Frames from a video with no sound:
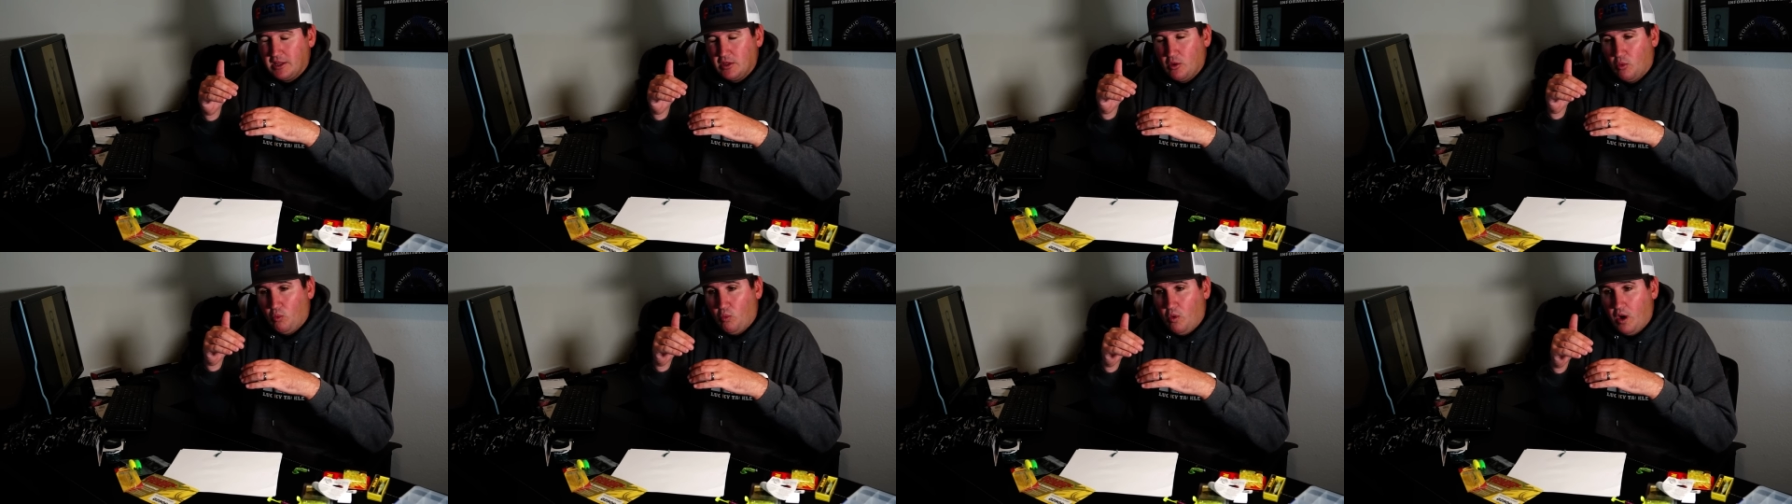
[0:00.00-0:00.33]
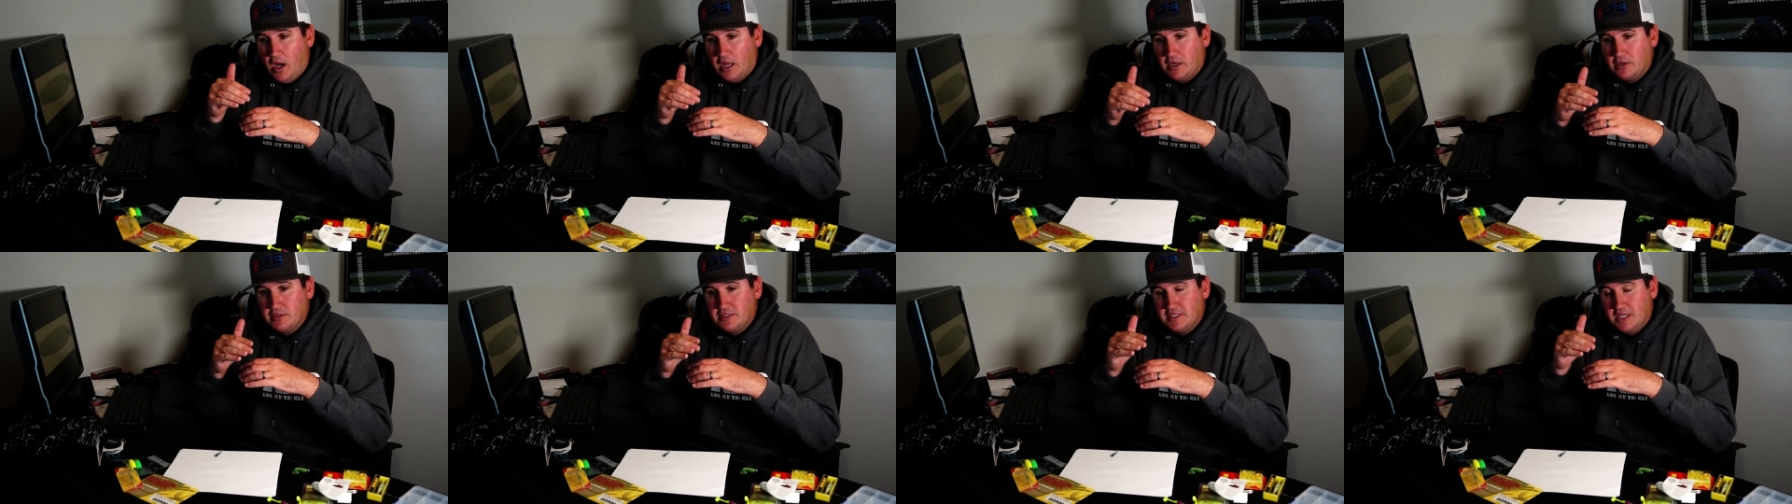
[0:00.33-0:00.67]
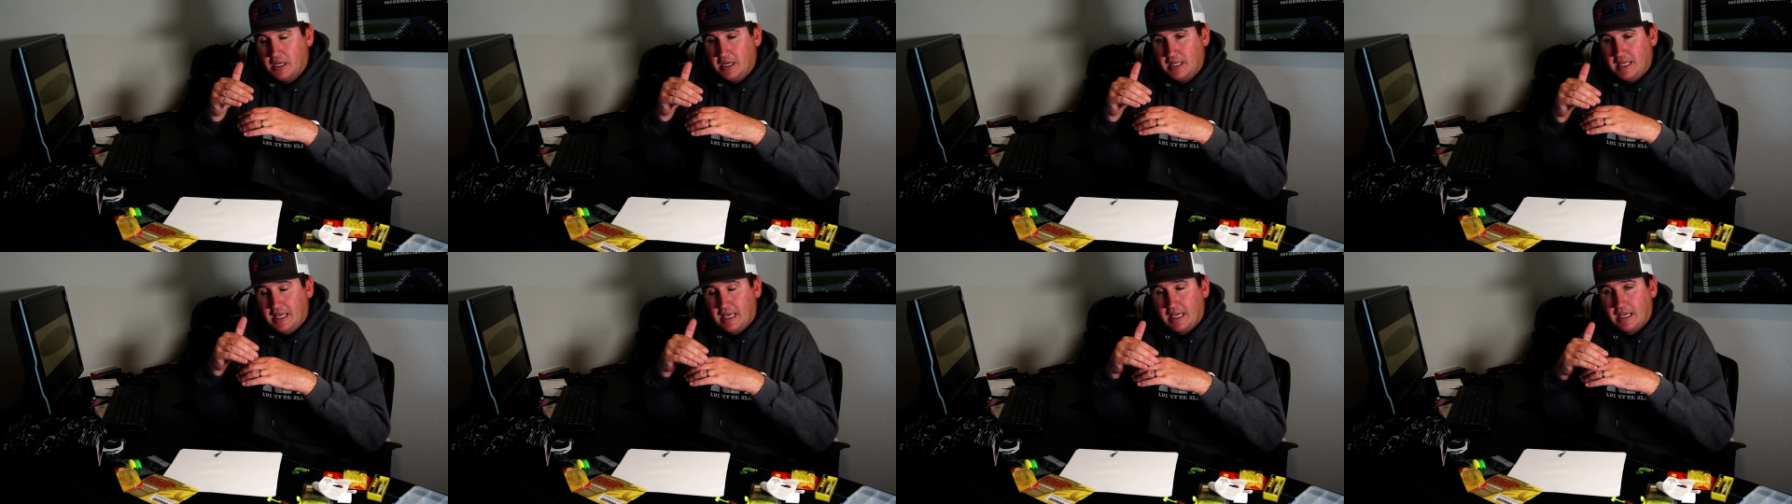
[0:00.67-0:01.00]
the water's
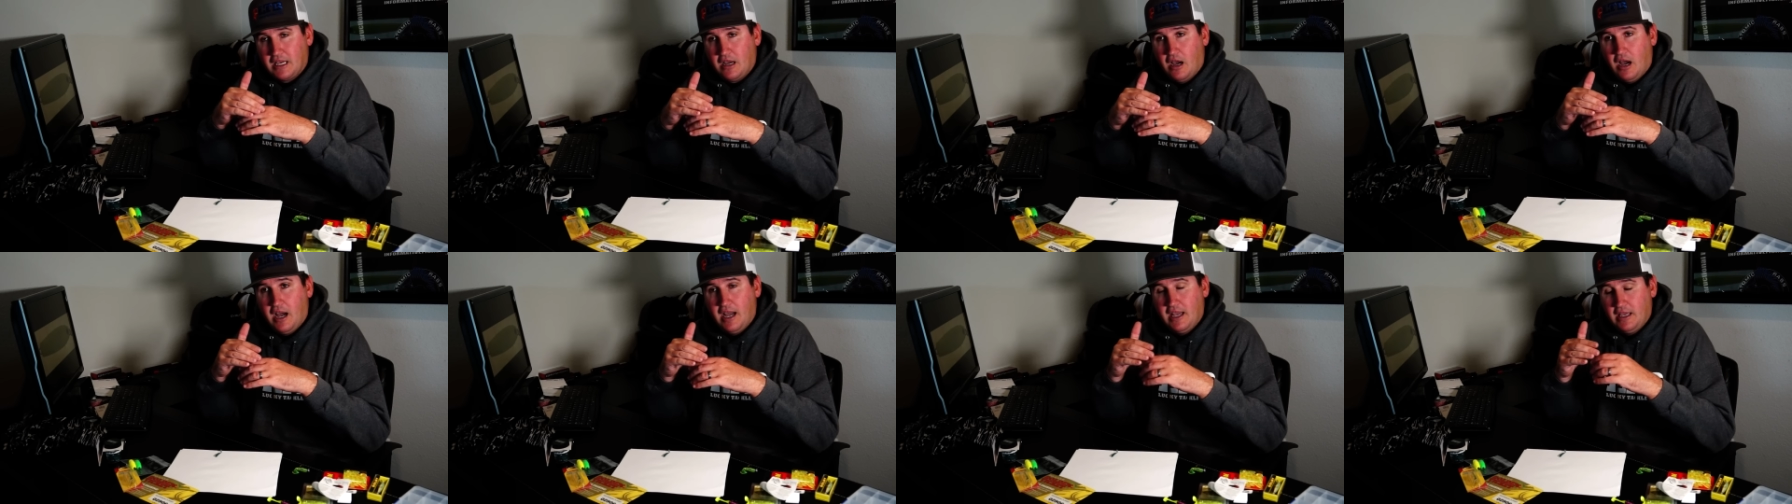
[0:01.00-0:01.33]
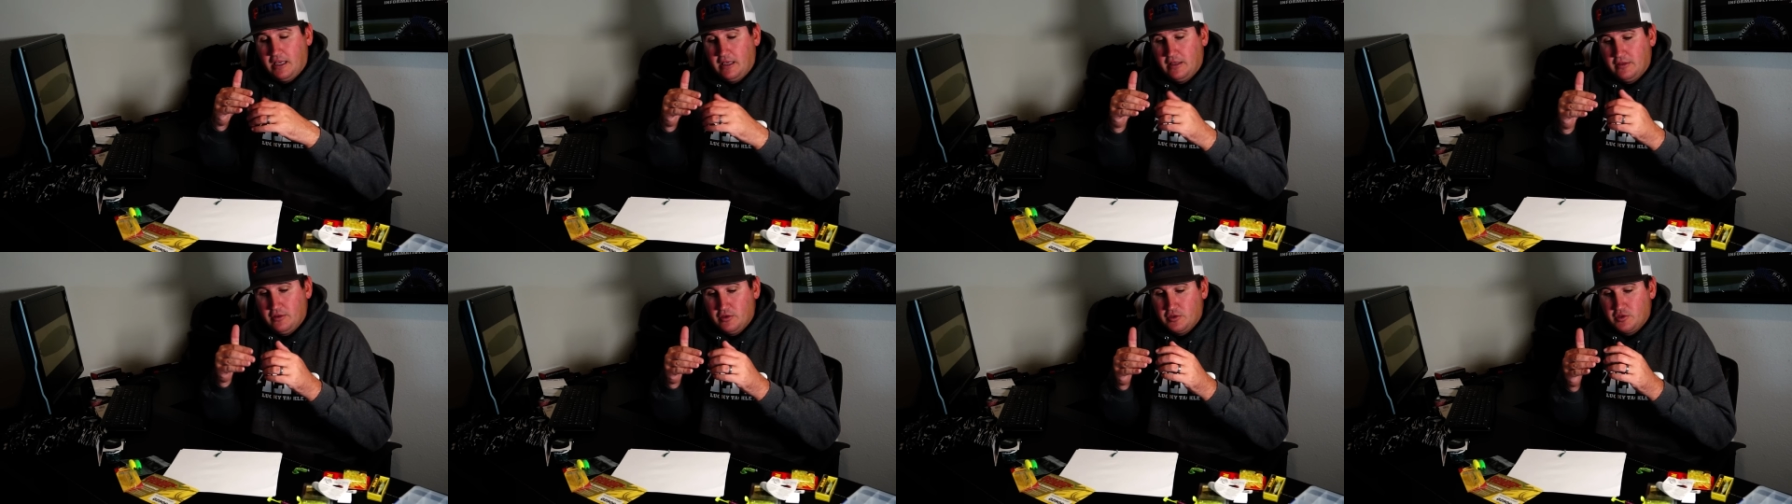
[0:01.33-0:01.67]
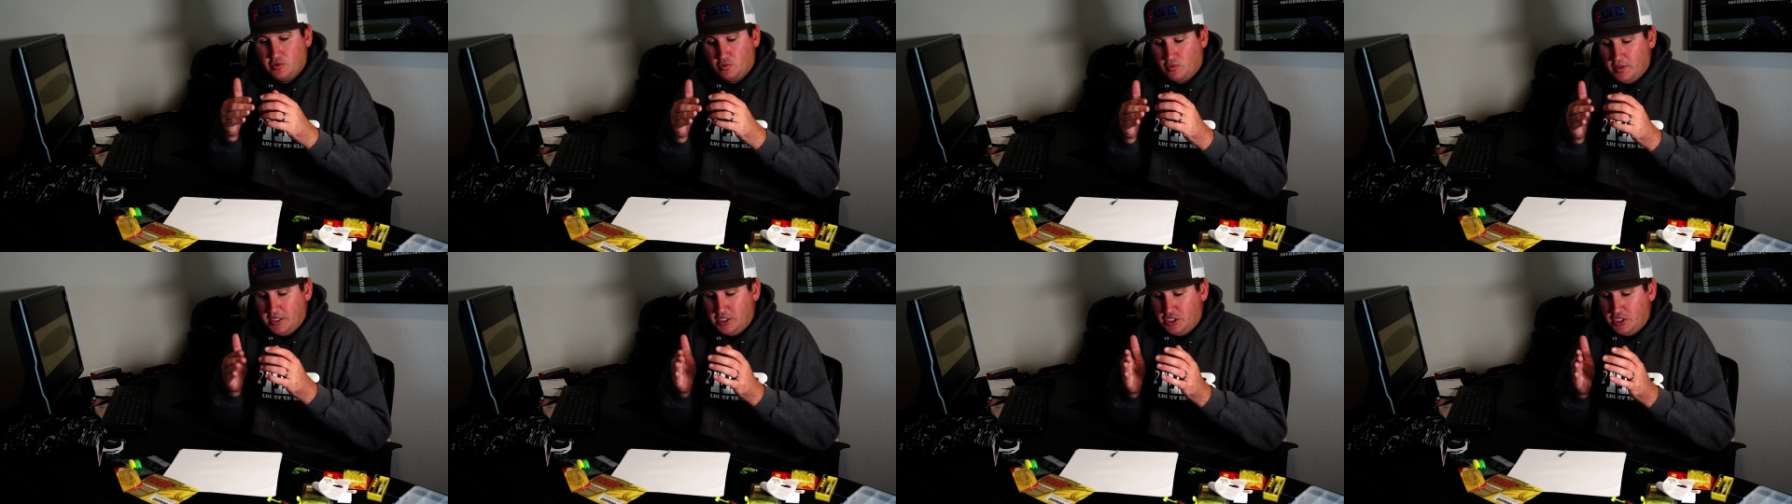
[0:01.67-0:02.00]
gonna get caught in those
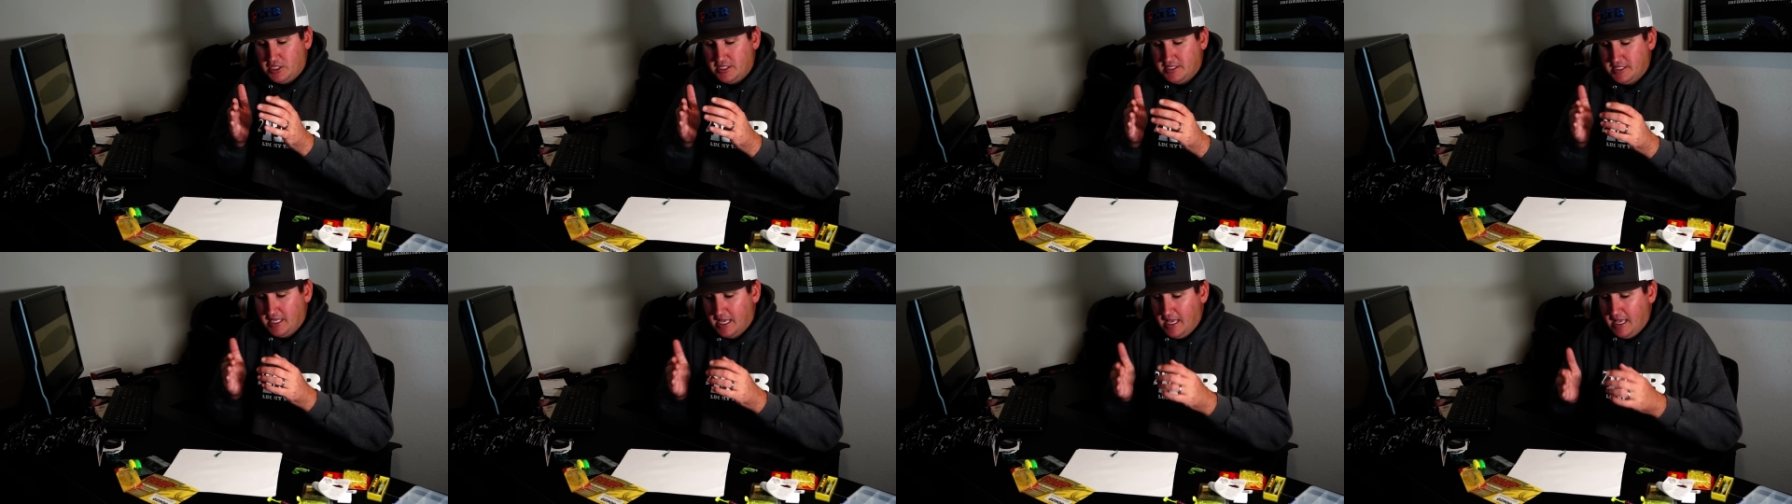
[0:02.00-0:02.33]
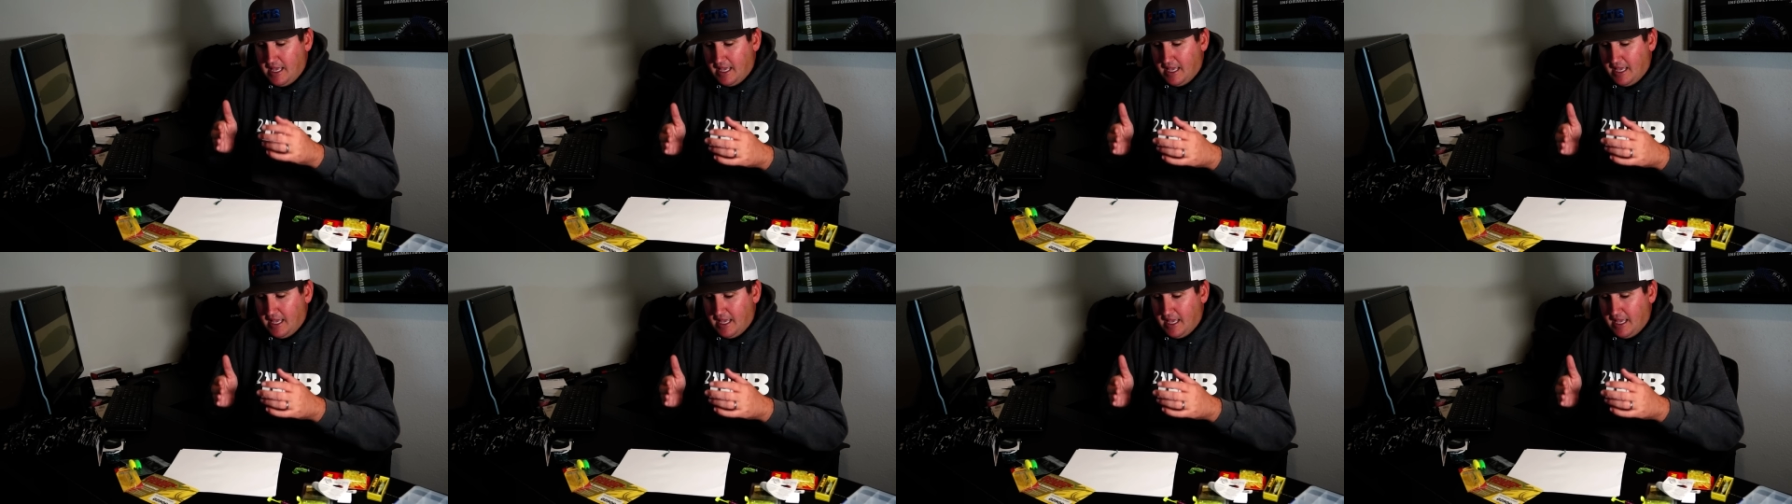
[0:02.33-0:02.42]
ridges